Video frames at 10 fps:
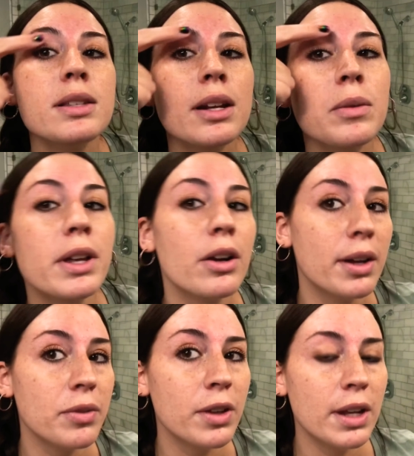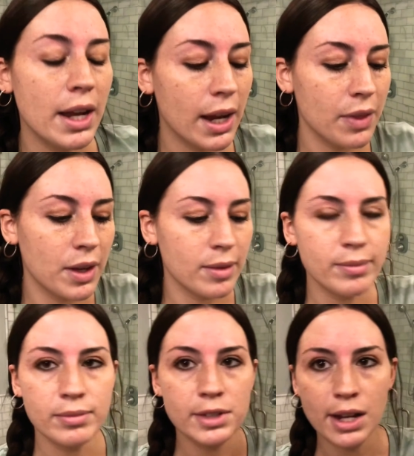don't want to get ready for the day and then
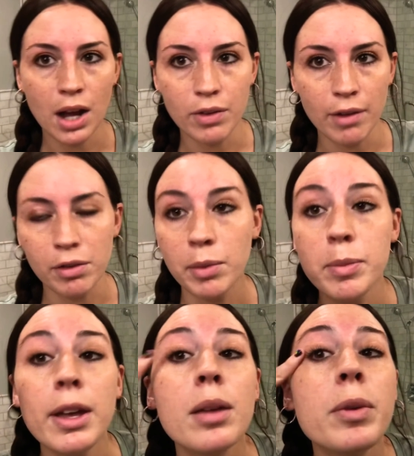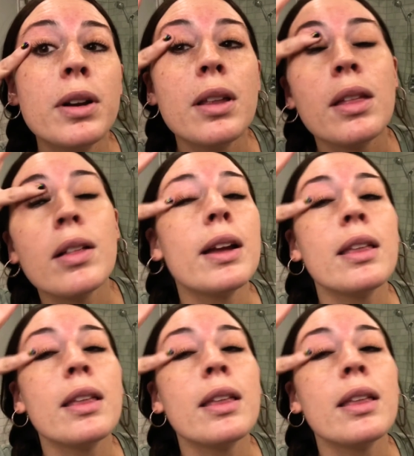take off half of my makeup or anything like